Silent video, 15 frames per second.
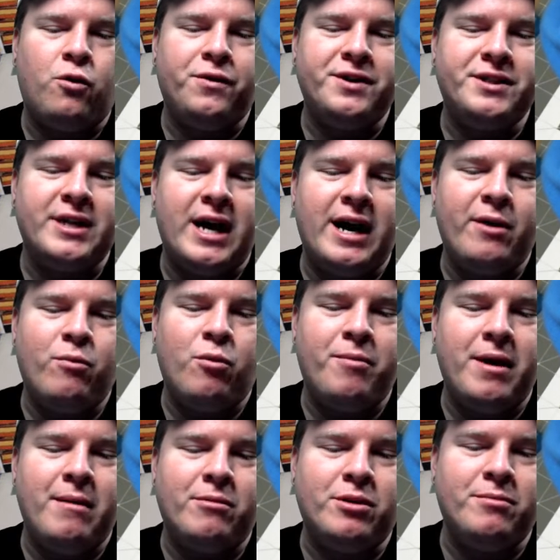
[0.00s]
design will
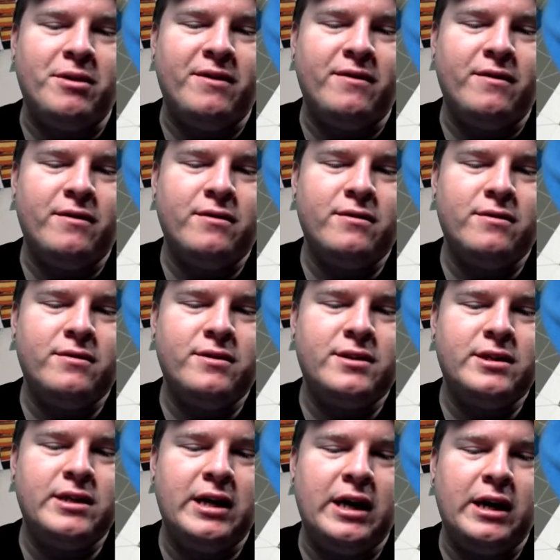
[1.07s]
be able to be
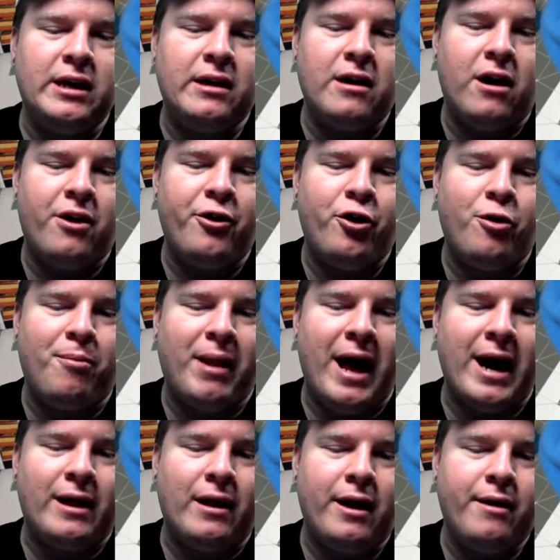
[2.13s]
seen under a
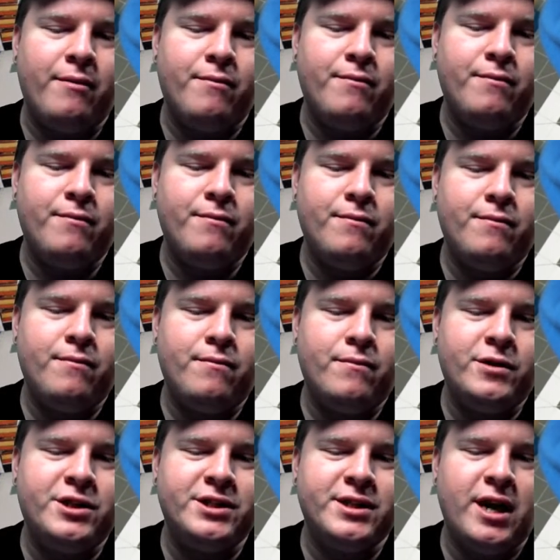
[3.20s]
black light,
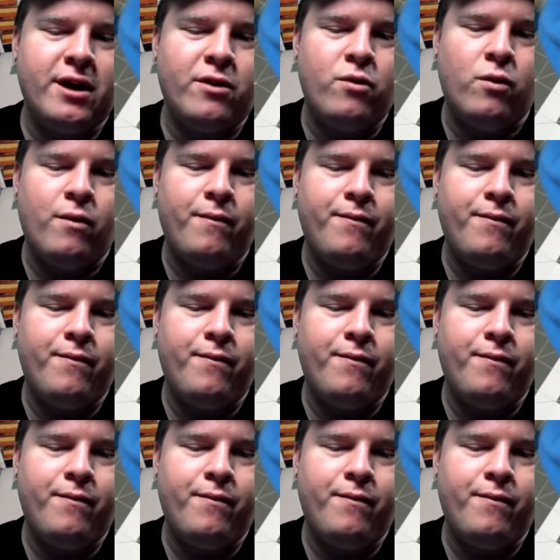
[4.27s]
which is kind of cool.